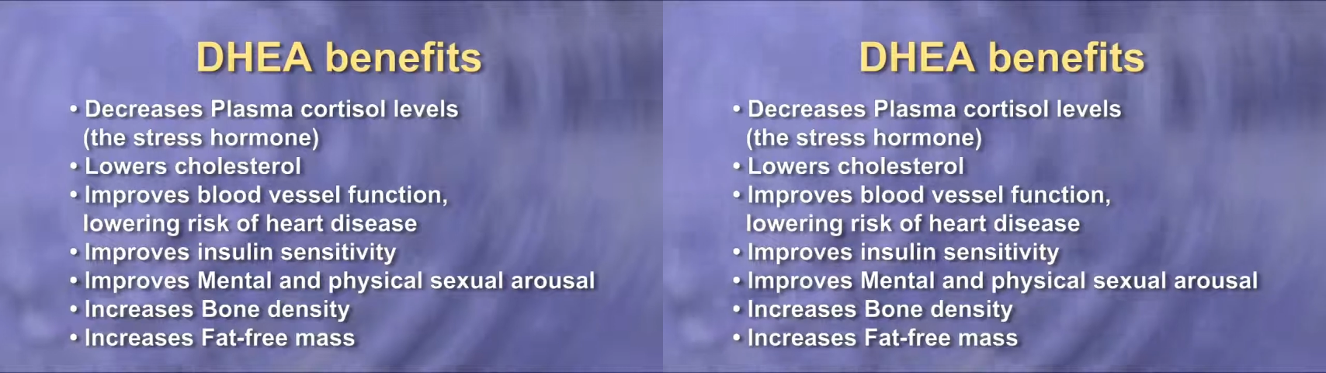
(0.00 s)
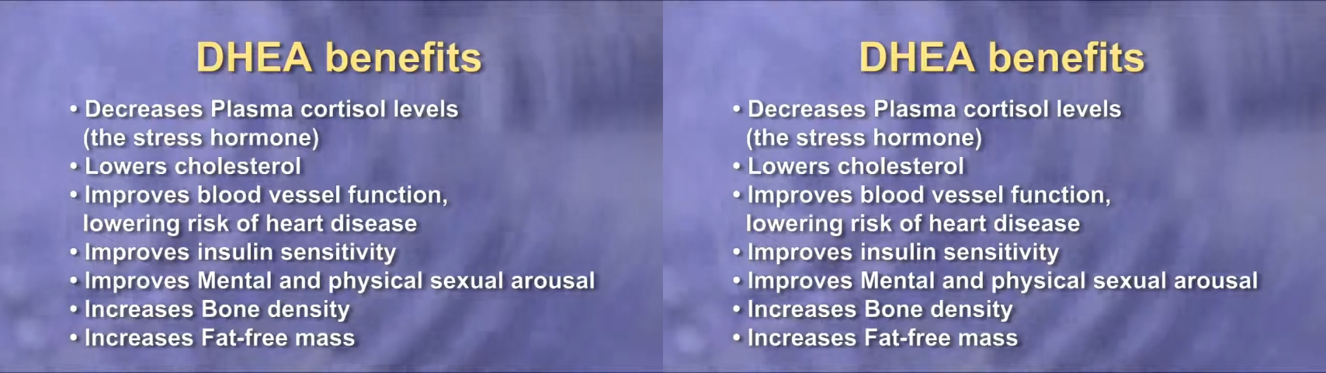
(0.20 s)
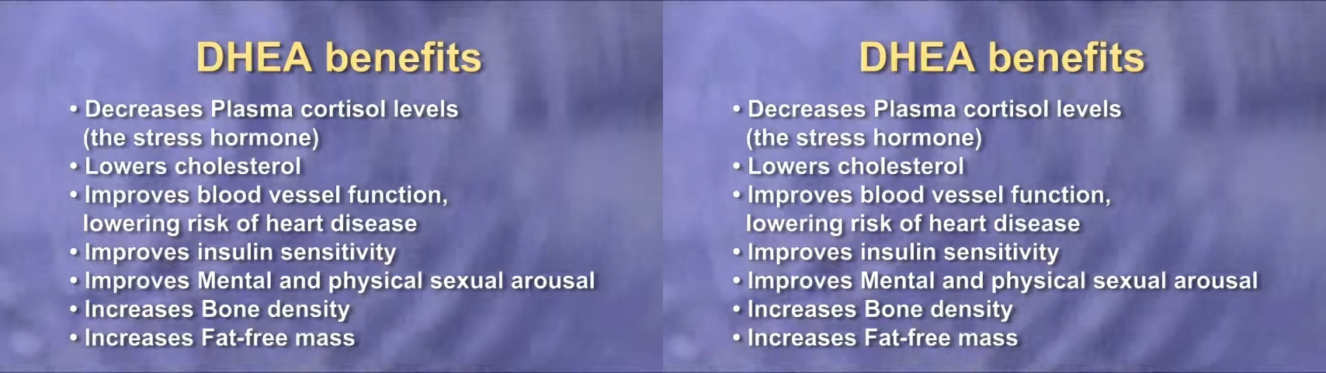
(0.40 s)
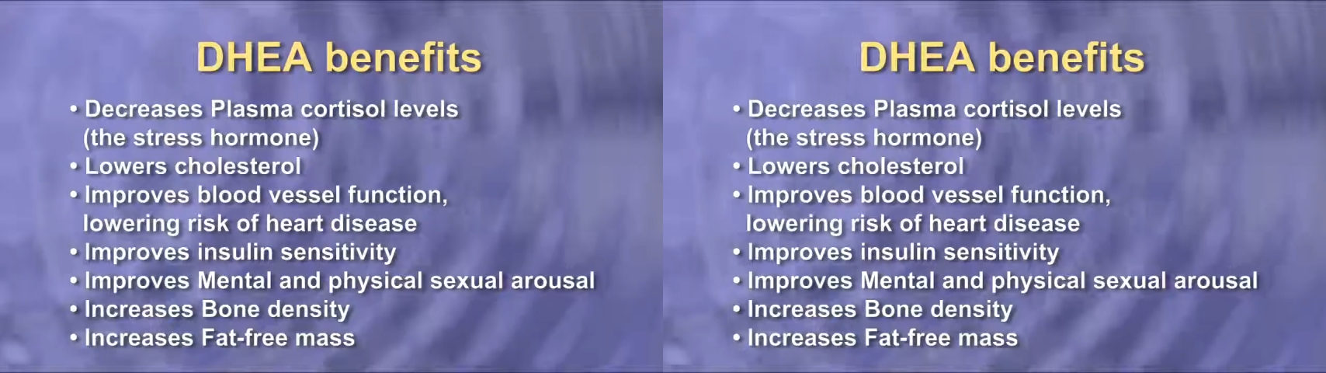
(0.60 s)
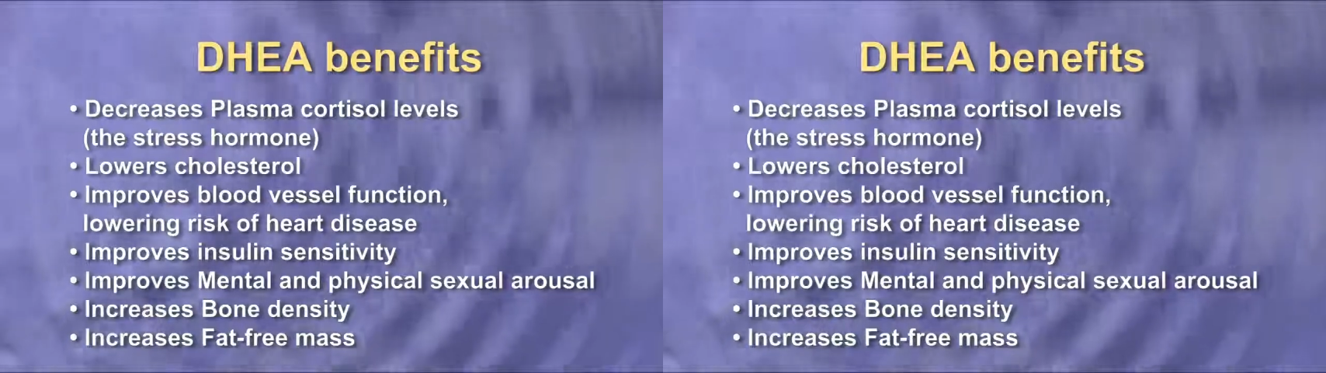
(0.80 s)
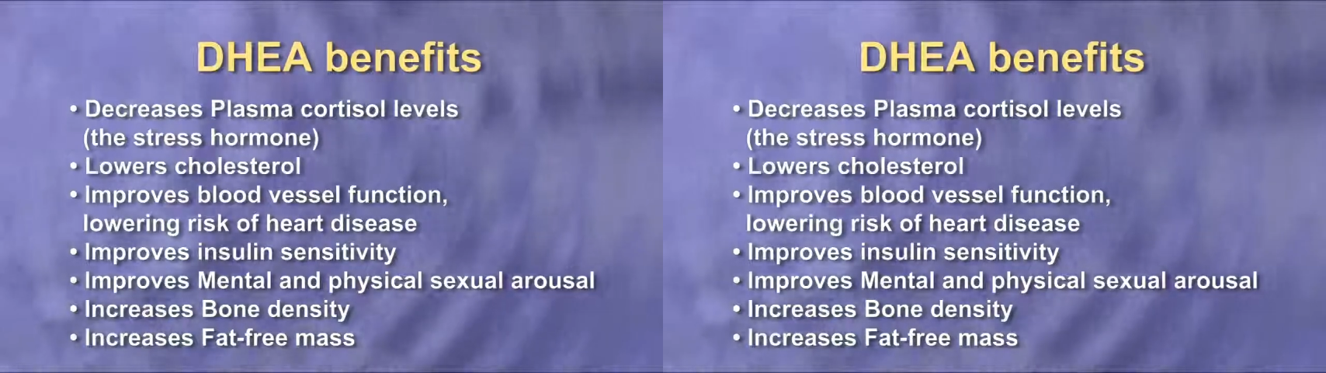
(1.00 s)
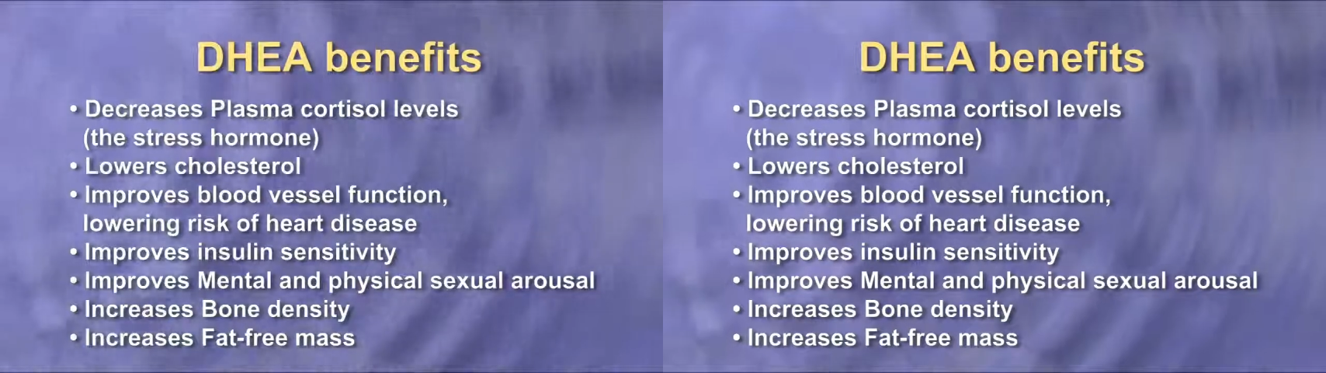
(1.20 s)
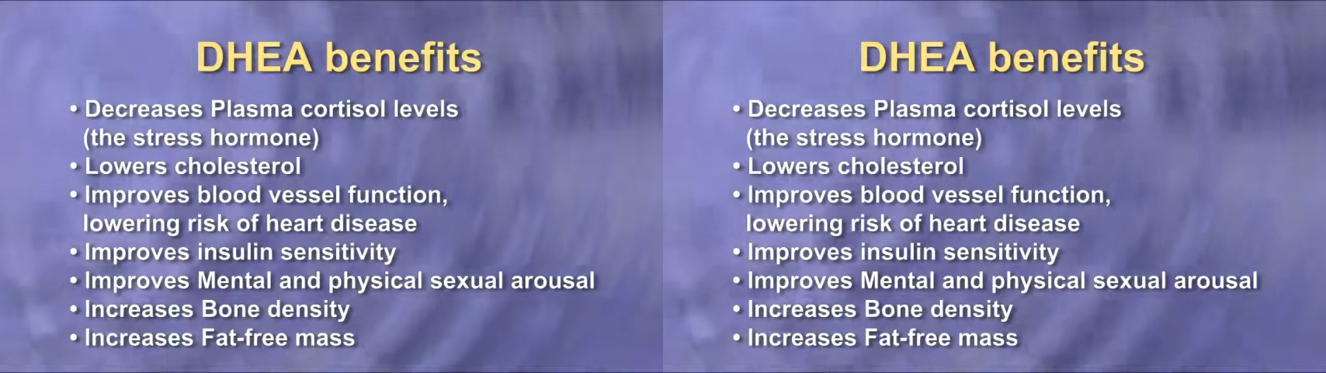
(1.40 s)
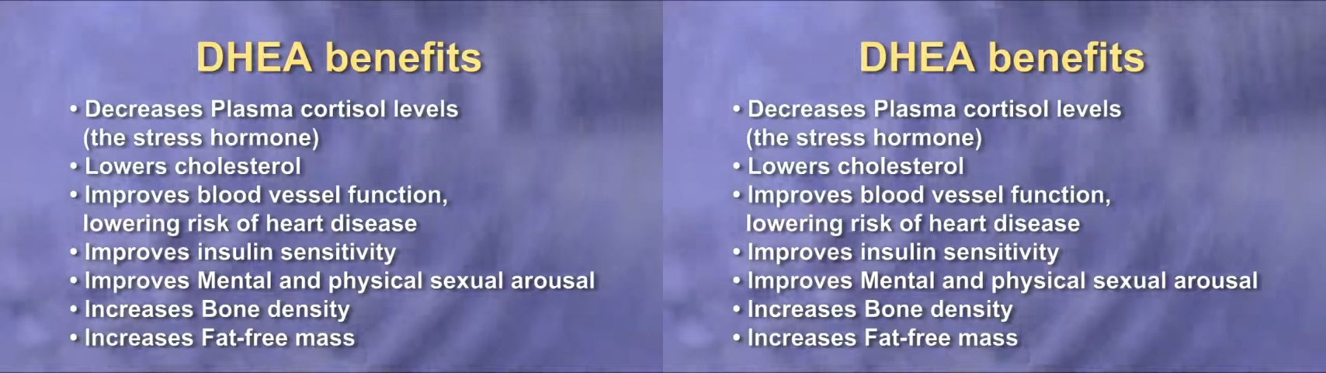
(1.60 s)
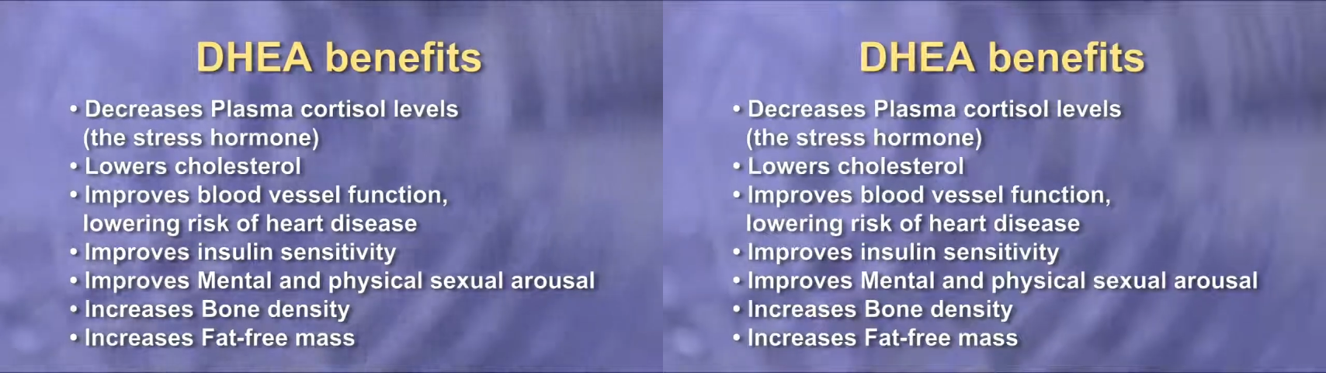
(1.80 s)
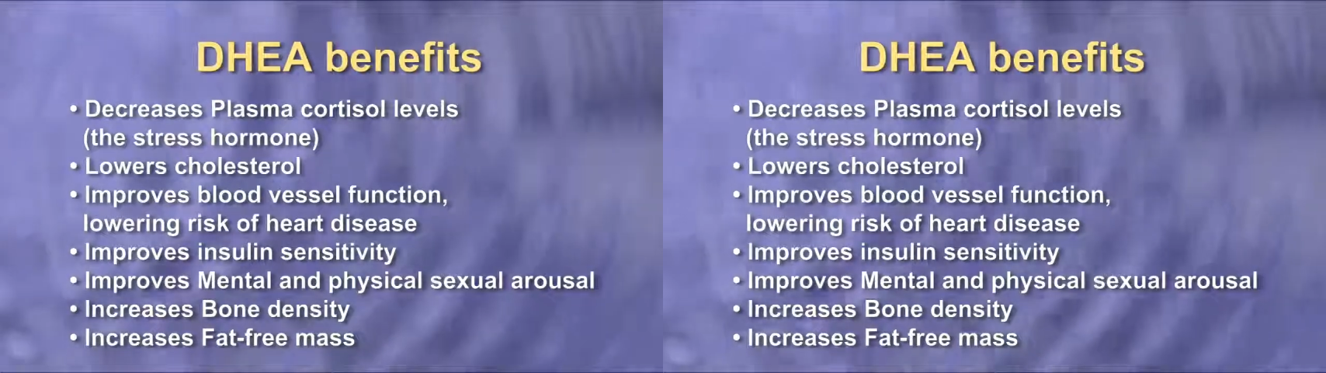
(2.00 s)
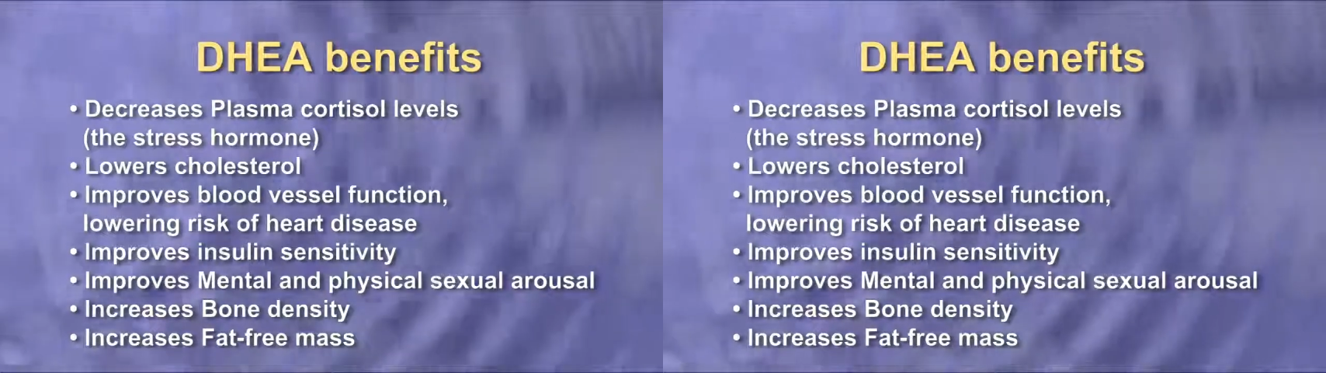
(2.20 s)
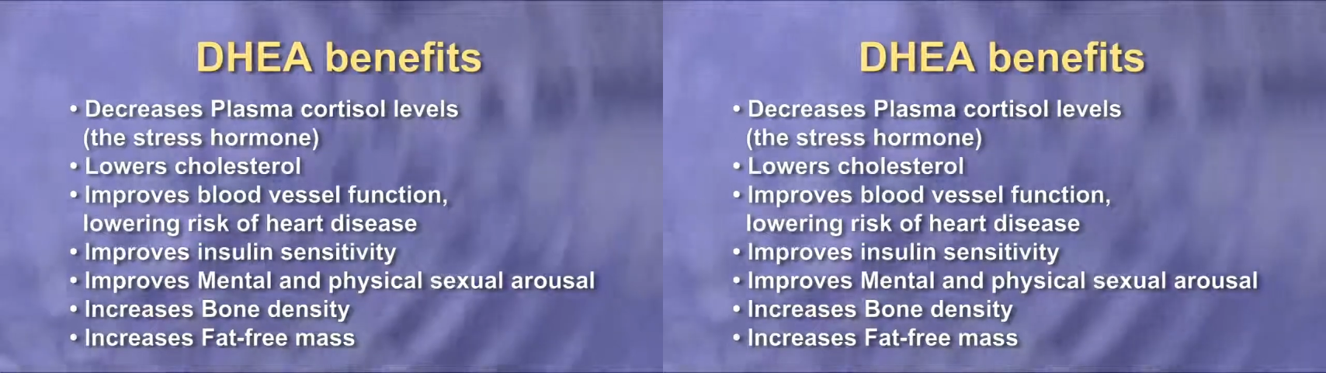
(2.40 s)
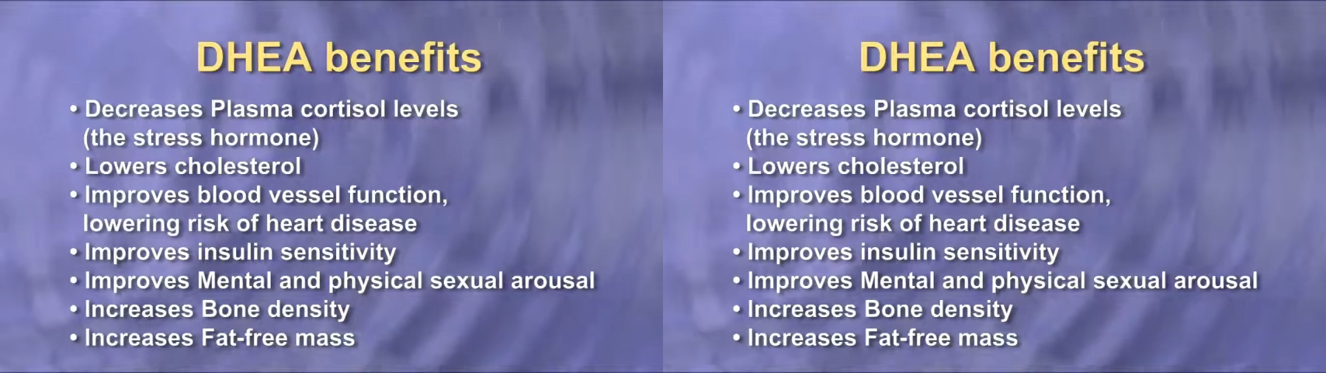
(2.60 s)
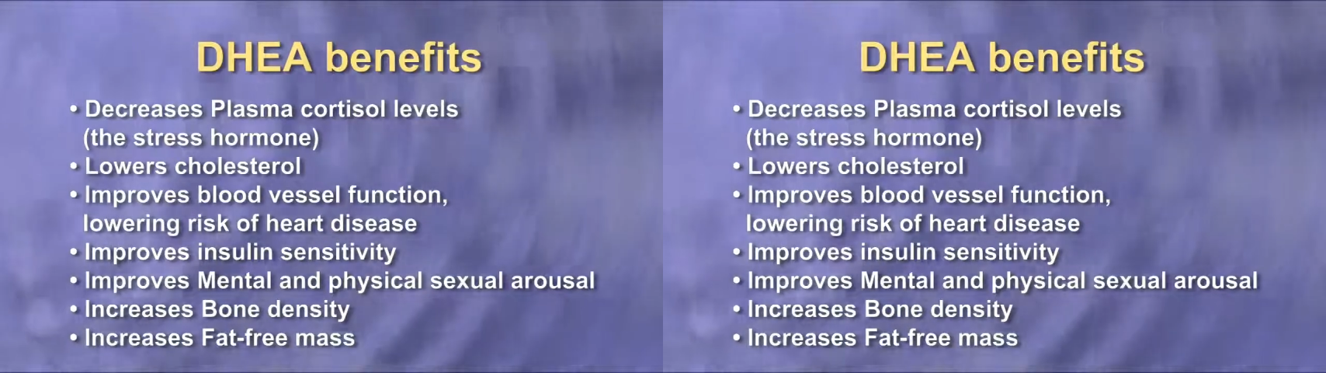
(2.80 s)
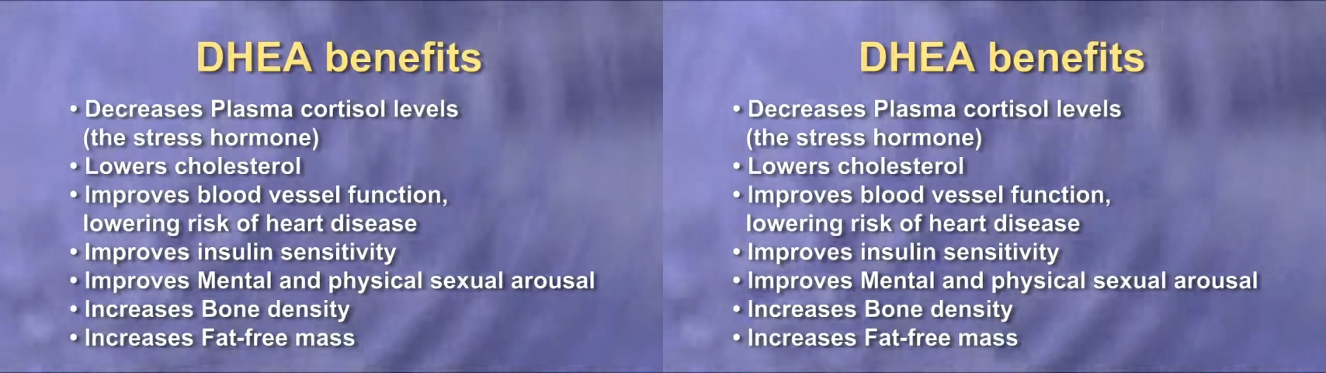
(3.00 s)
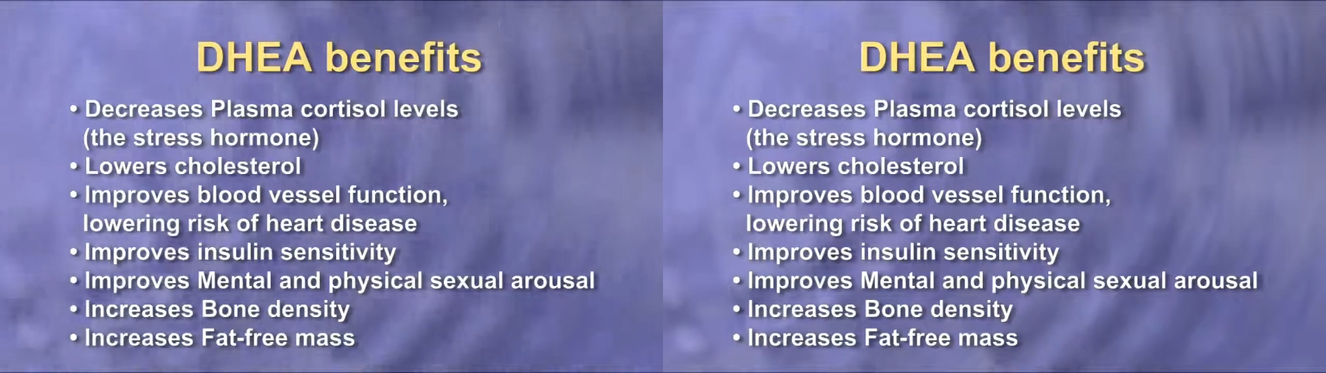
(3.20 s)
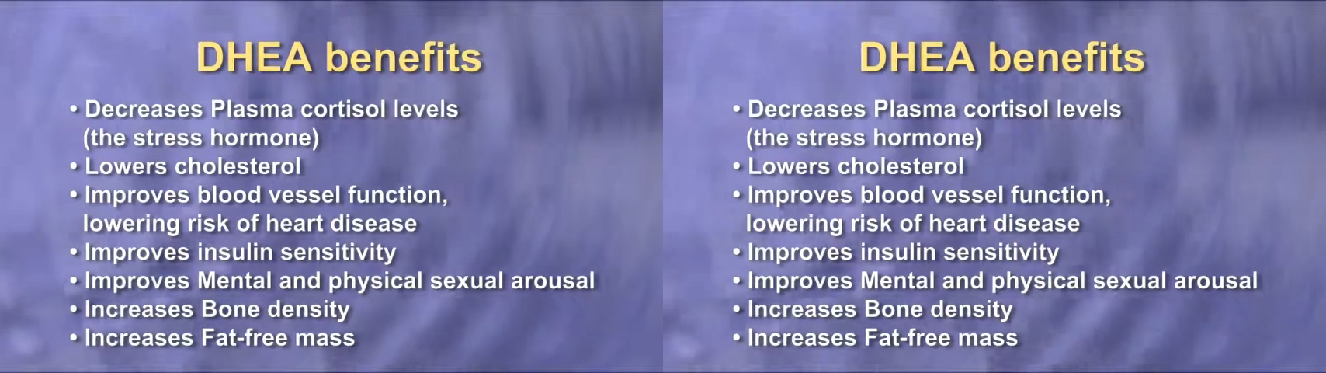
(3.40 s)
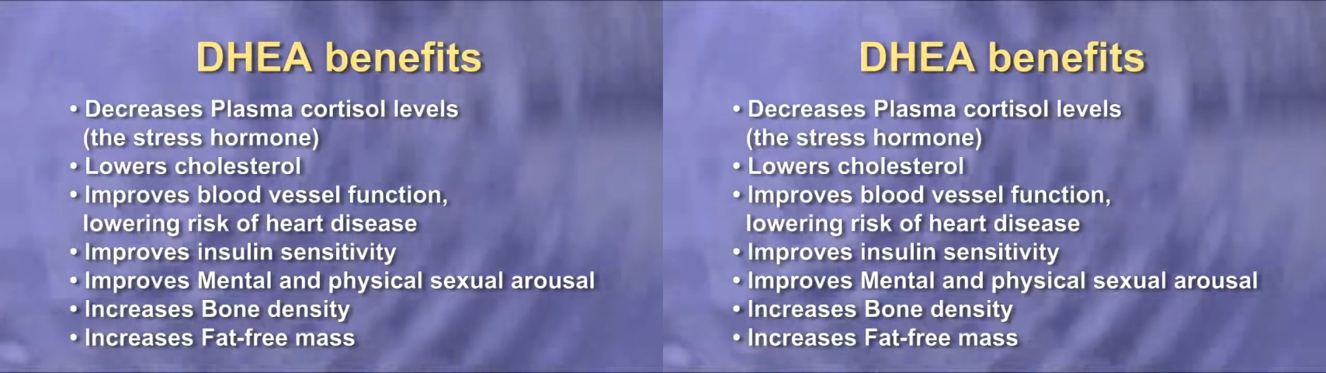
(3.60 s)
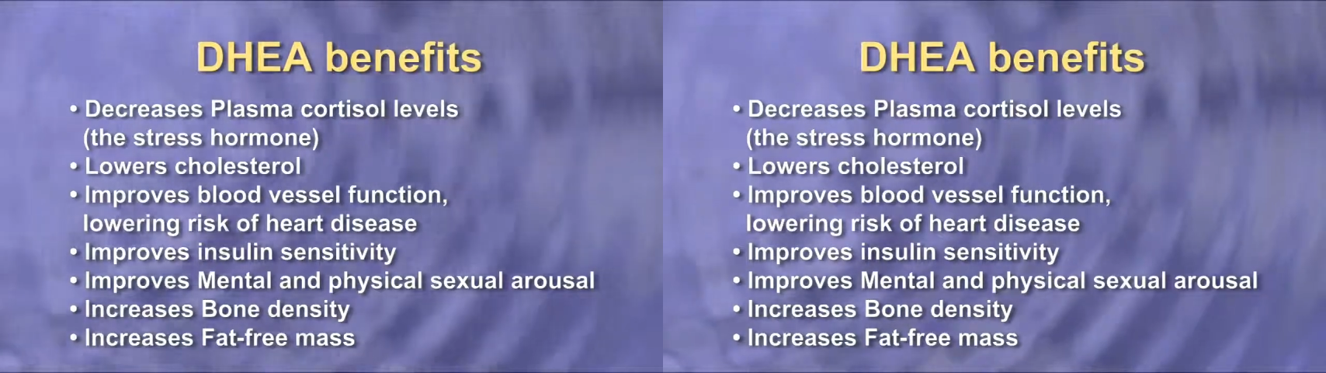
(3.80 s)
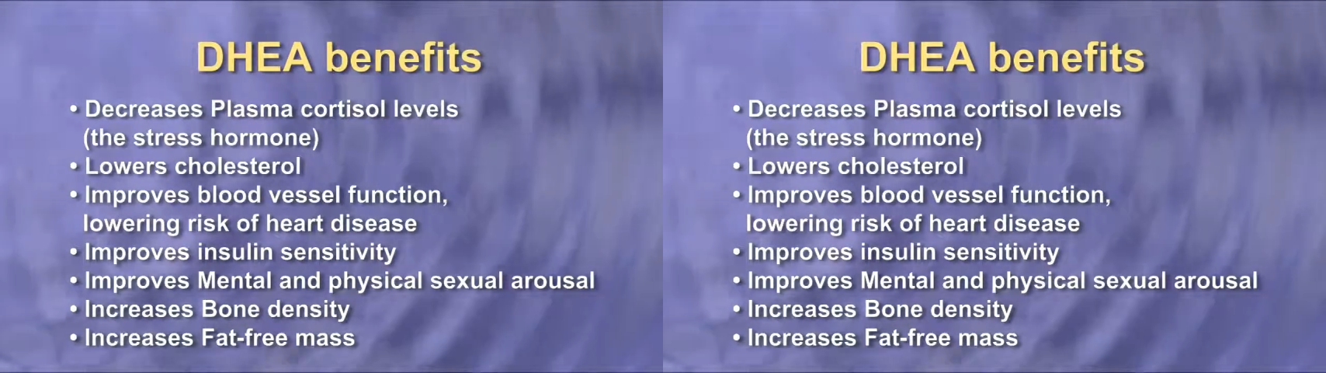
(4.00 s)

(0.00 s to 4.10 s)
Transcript: [unreadable: no face in view]